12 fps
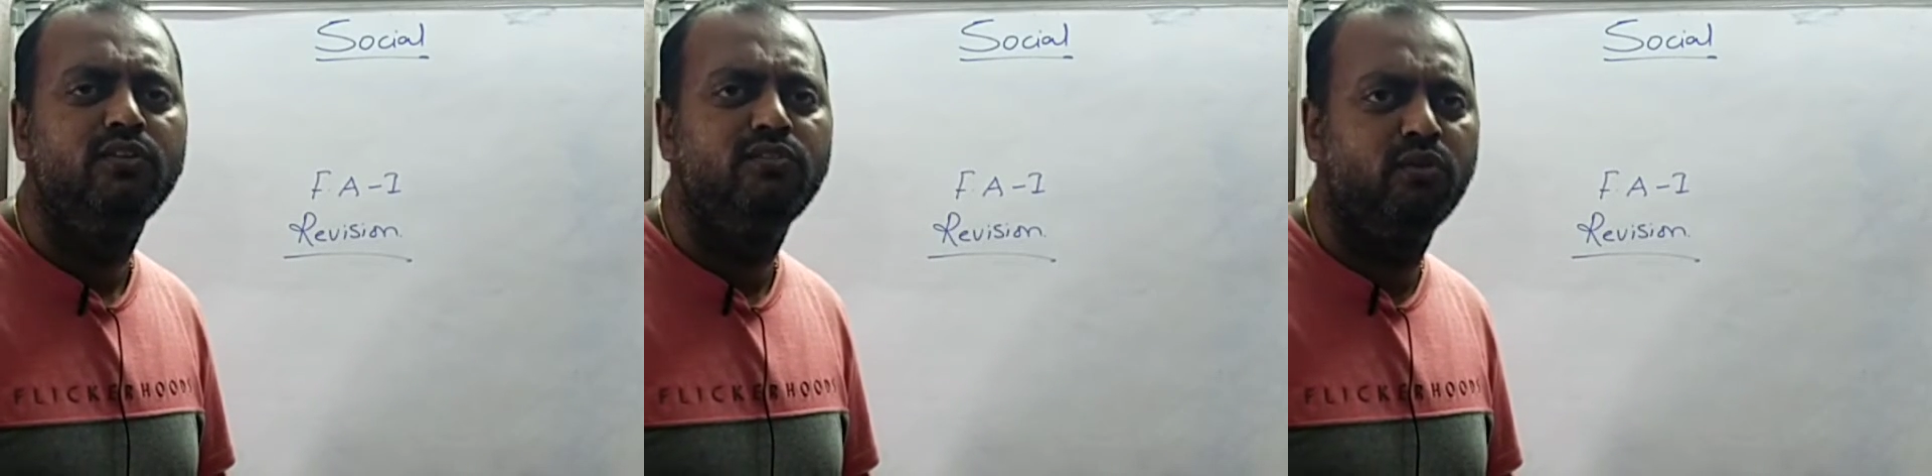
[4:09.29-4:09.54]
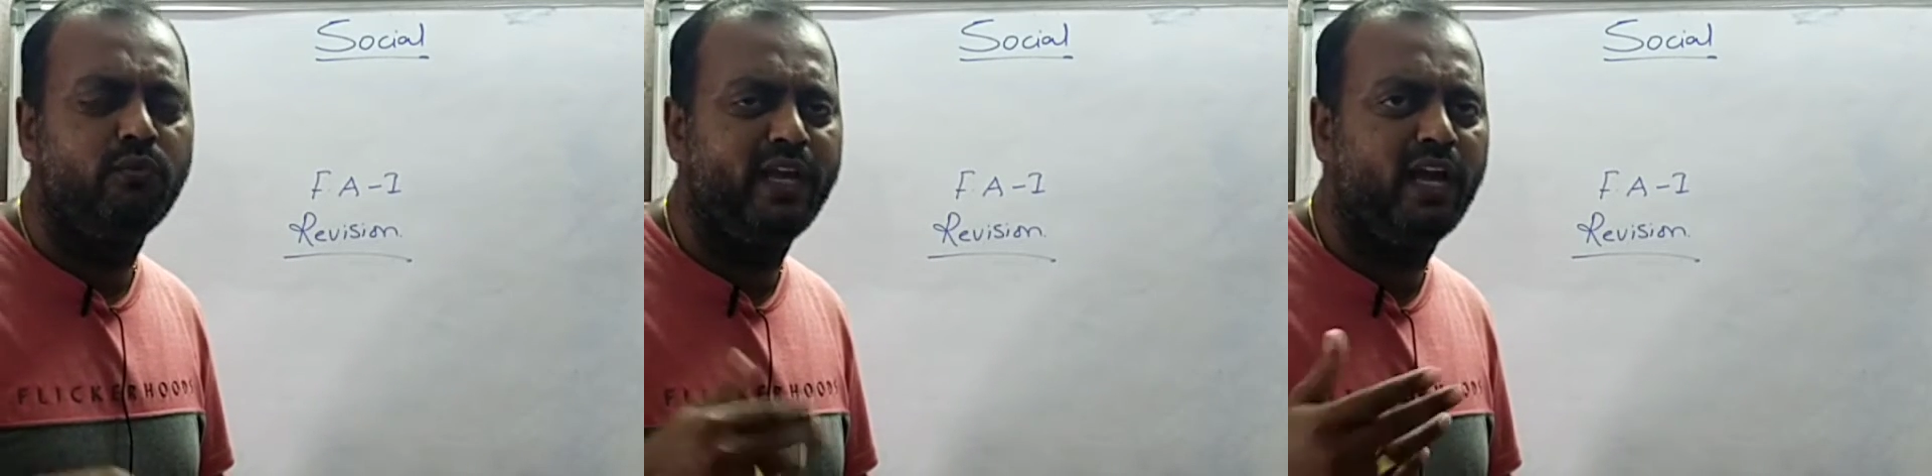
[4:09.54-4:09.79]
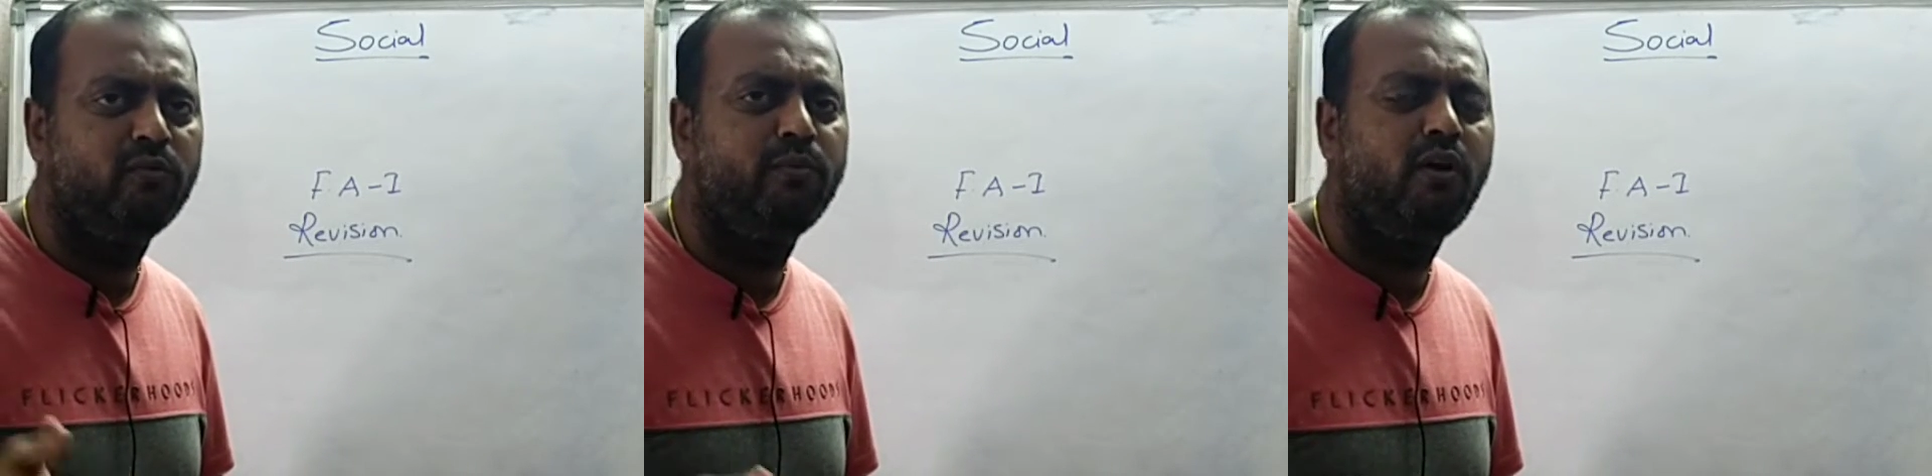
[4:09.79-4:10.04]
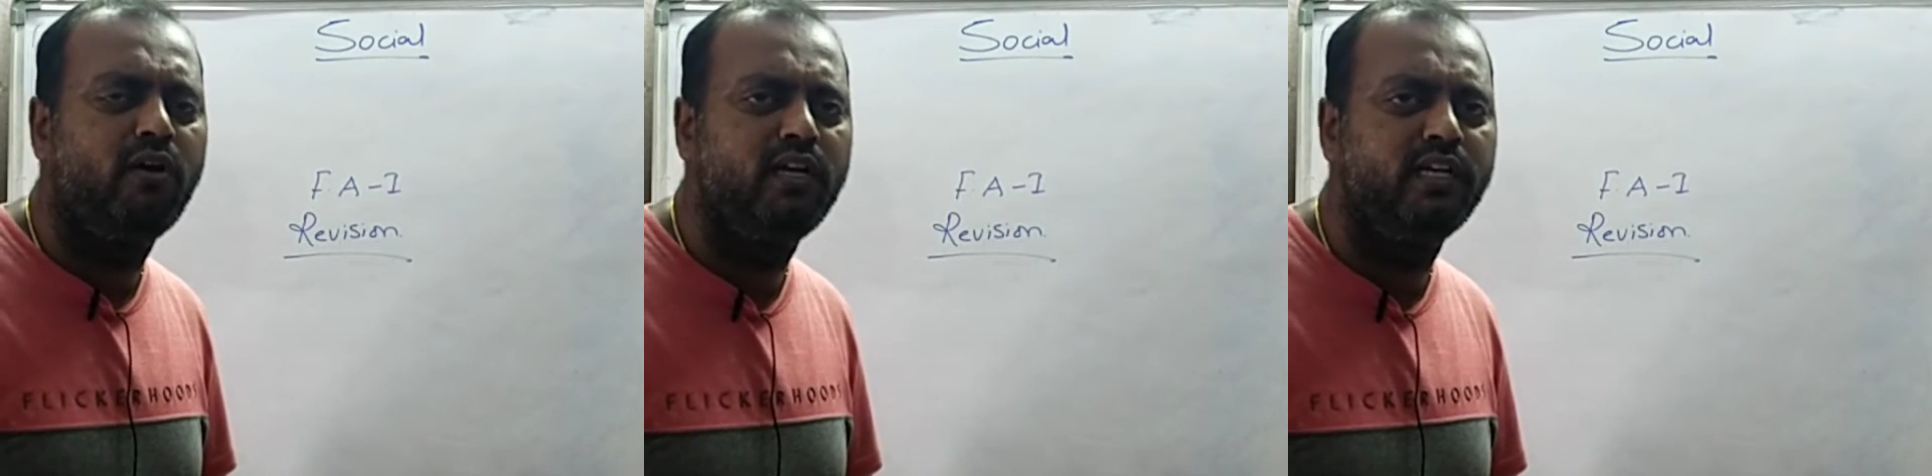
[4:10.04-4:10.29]
So, we have
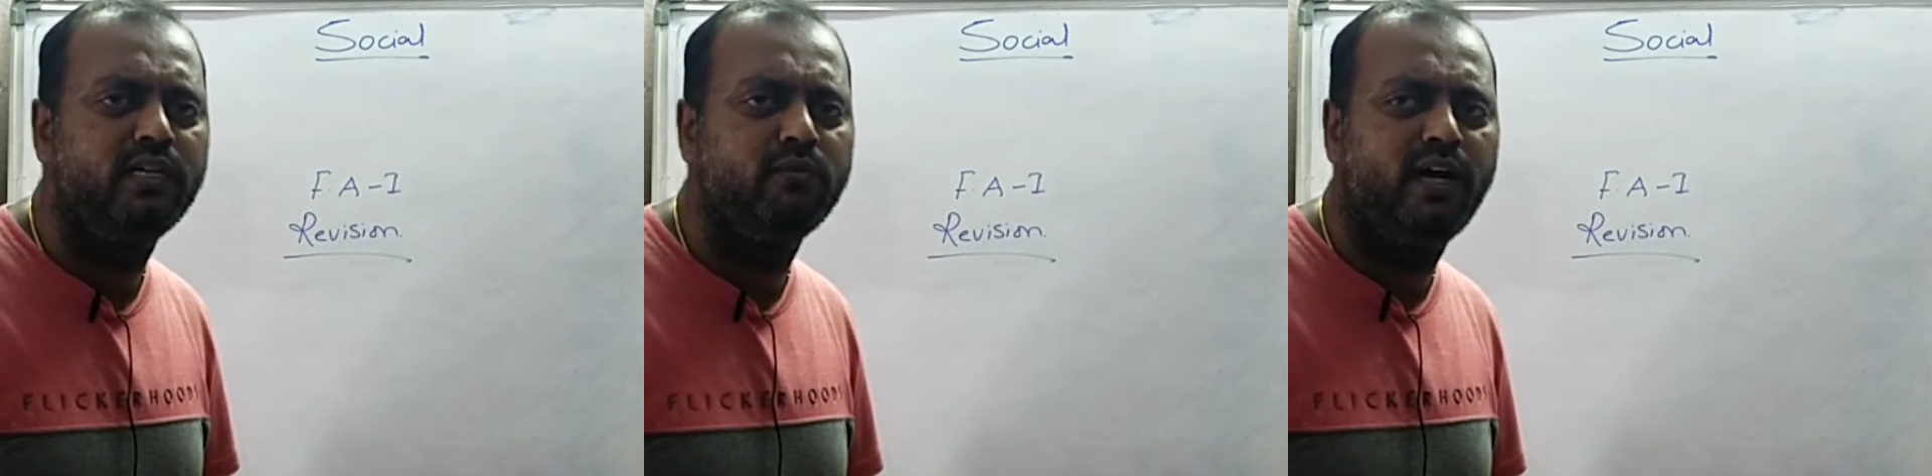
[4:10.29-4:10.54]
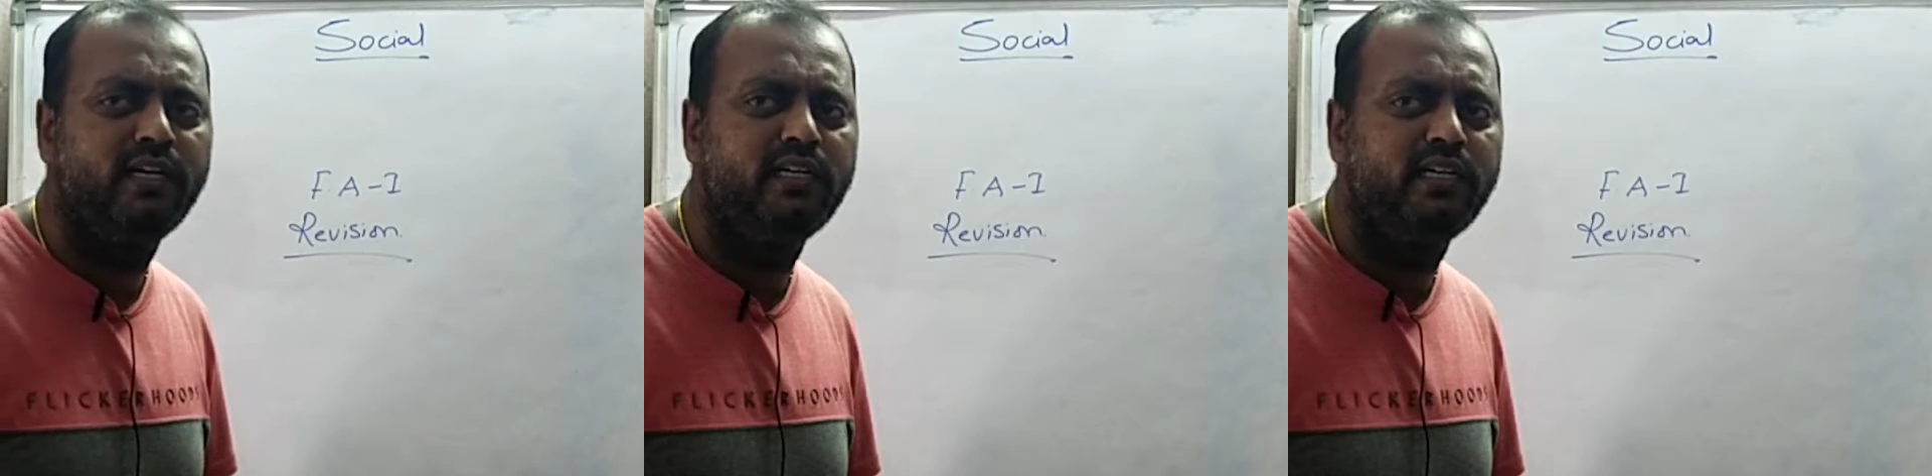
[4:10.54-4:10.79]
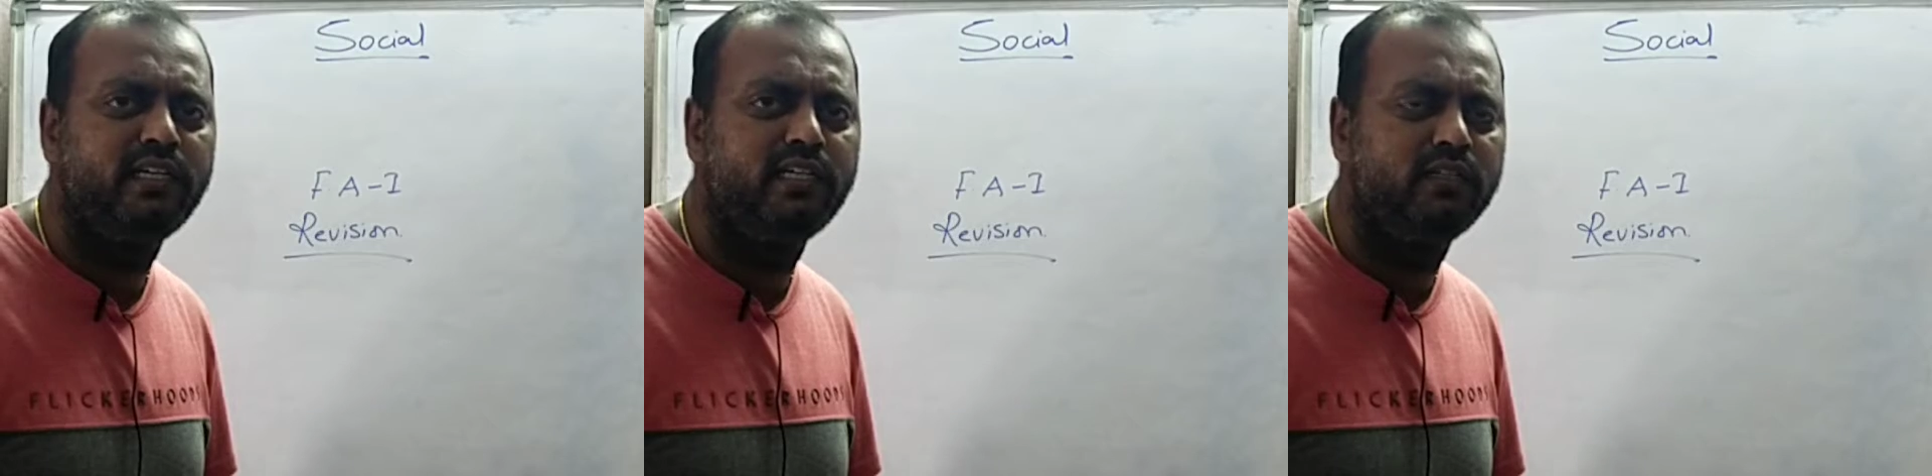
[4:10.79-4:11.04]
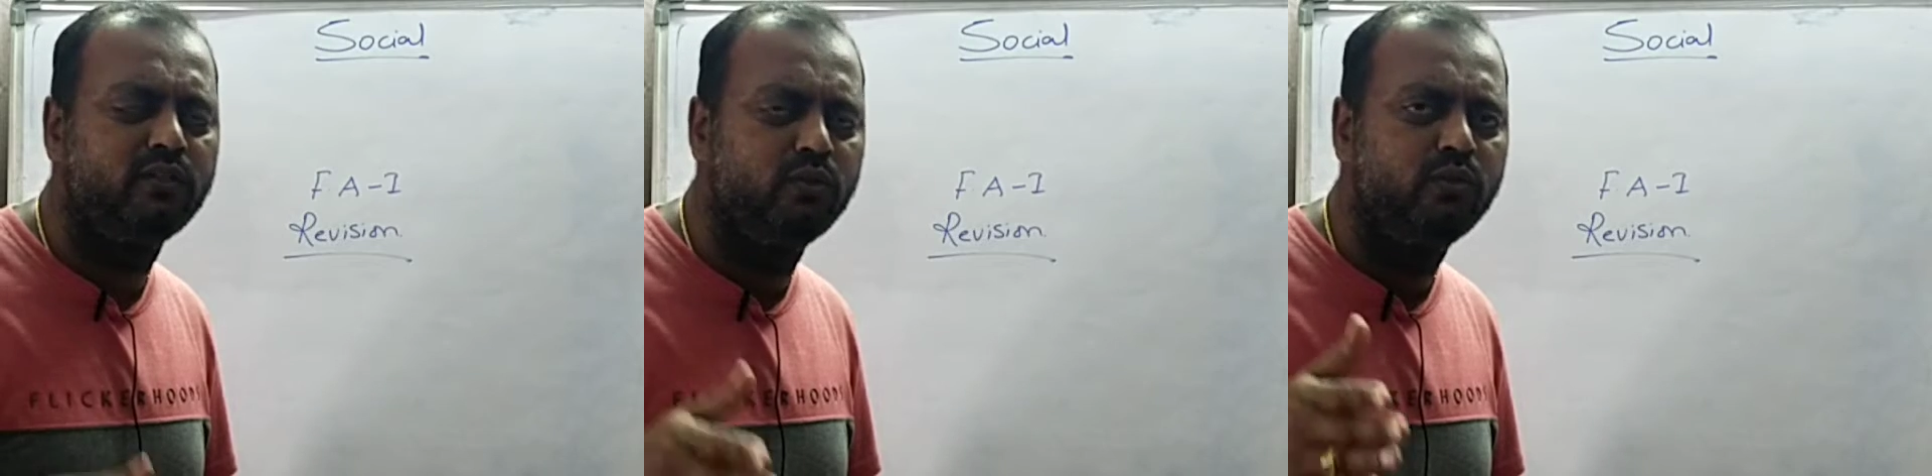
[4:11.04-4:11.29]
broadly divided it
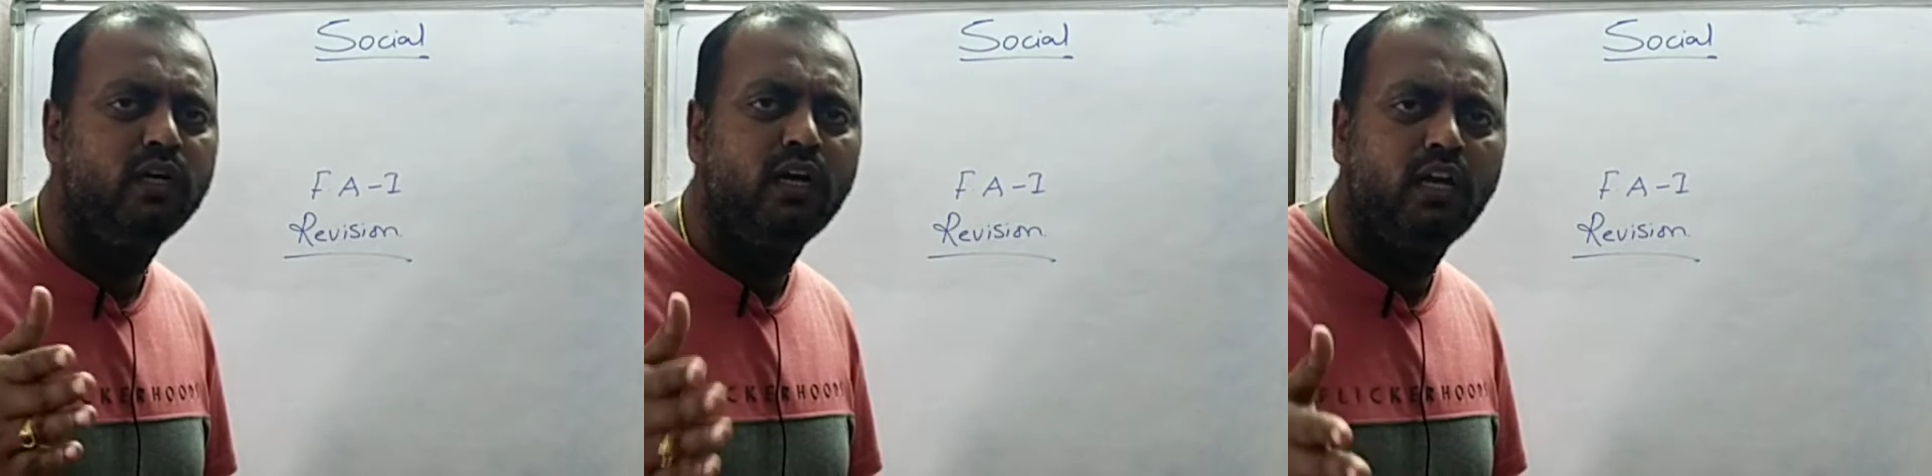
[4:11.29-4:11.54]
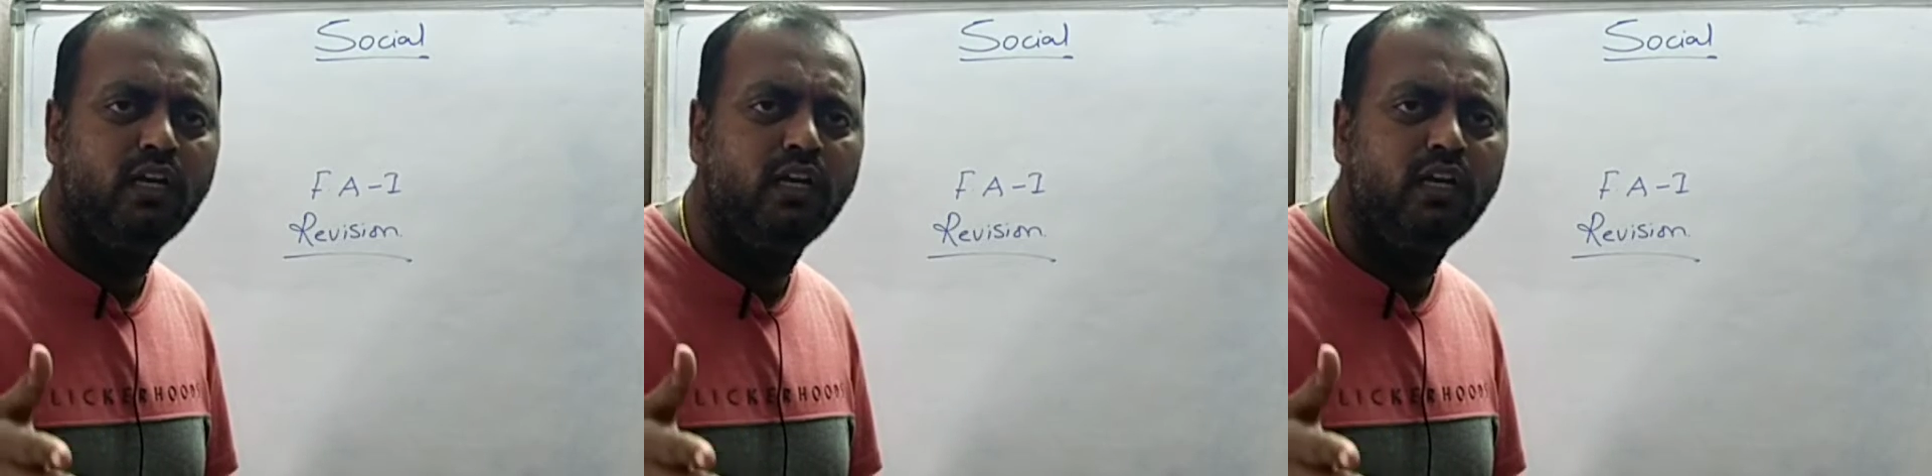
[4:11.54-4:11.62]
into